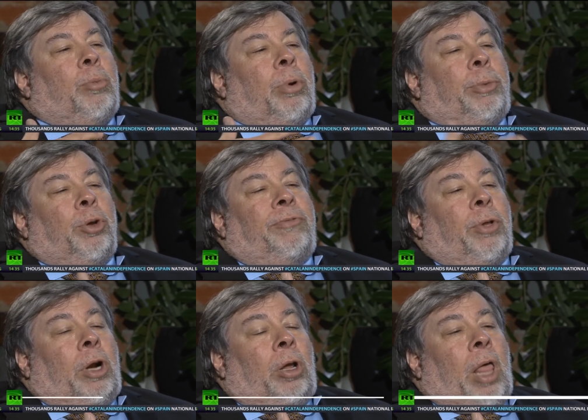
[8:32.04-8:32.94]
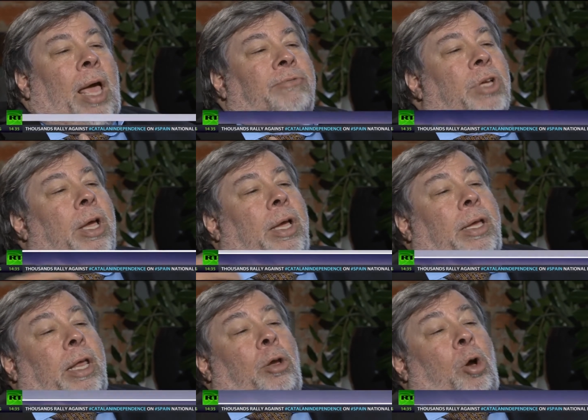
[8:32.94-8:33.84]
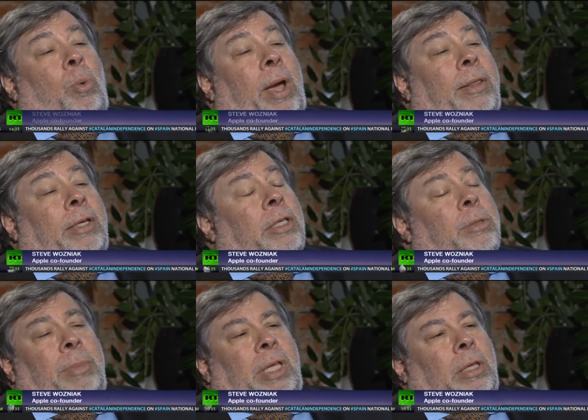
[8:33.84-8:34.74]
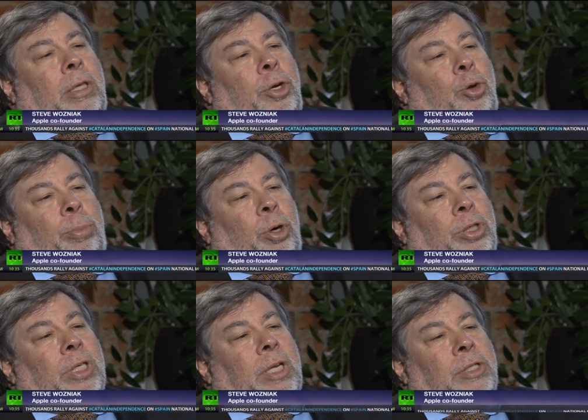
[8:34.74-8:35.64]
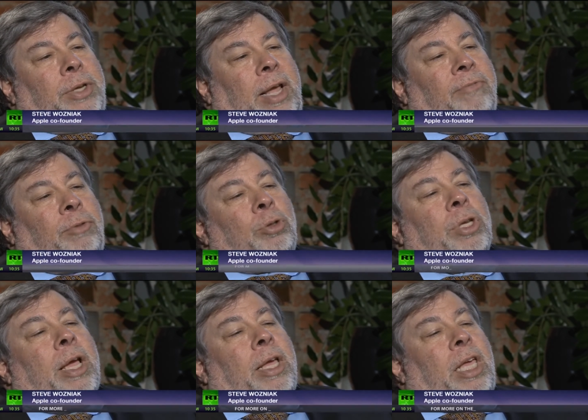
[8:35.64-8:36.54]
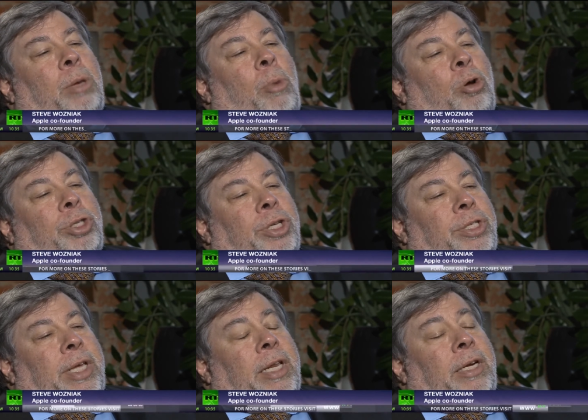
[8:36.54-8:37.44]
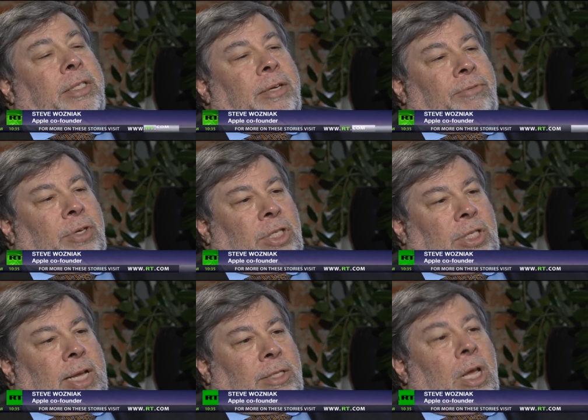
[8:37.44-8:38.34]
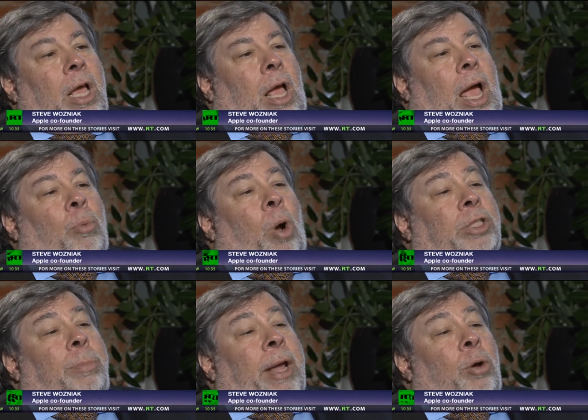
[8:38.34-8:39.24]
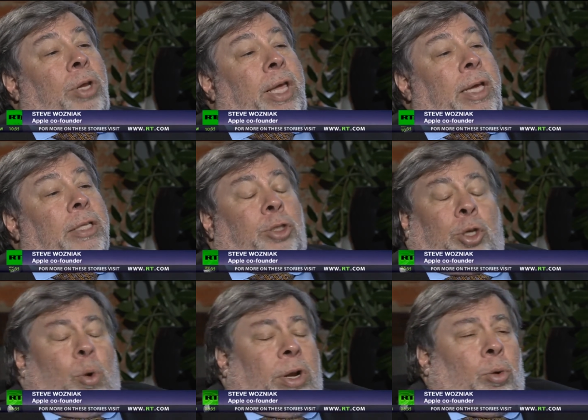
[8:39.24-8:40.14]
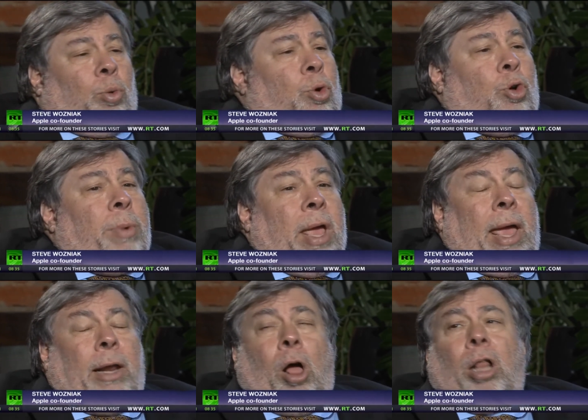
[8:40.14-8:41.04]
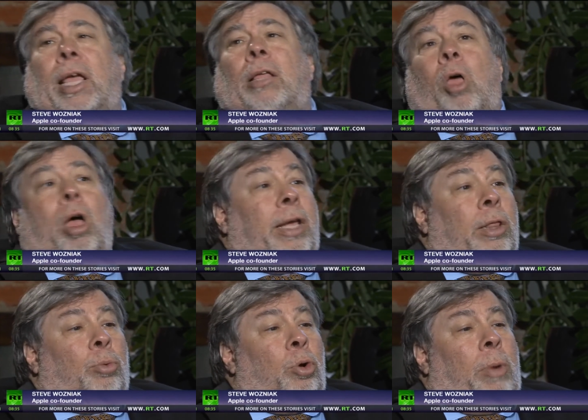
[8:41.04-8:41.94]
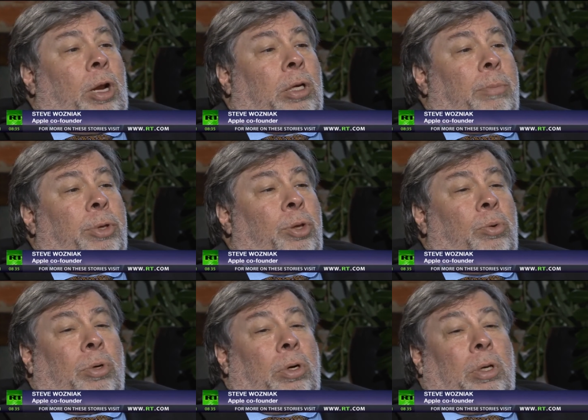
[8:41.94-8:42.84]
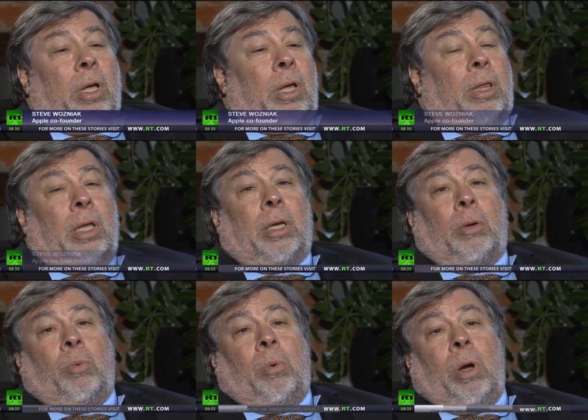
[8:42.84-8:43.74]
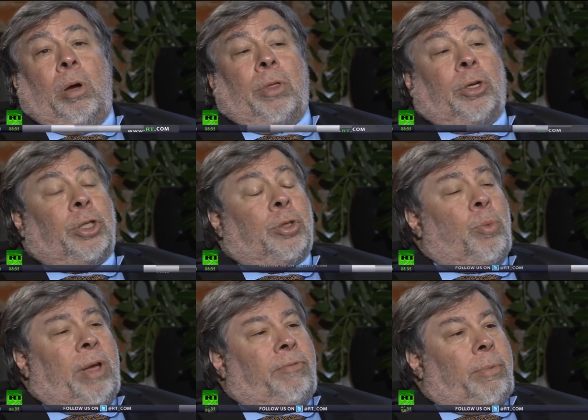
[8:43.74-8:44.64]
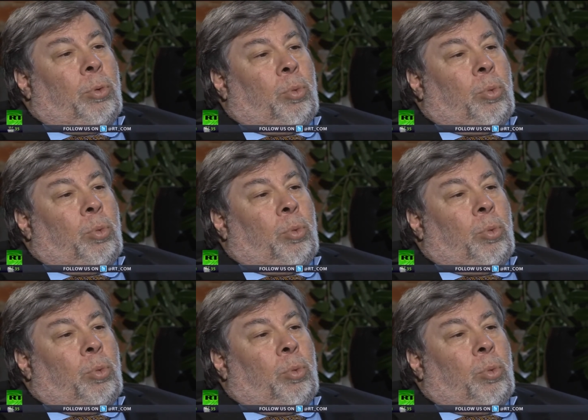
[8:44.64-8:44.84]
and were beautiful in our lives can go away. That doesn't mean that the new person doesn't have those emotions in a different sense. I watch my own kids go into a room and all day long in the room on a computer and thinking, whoa, they're just away from the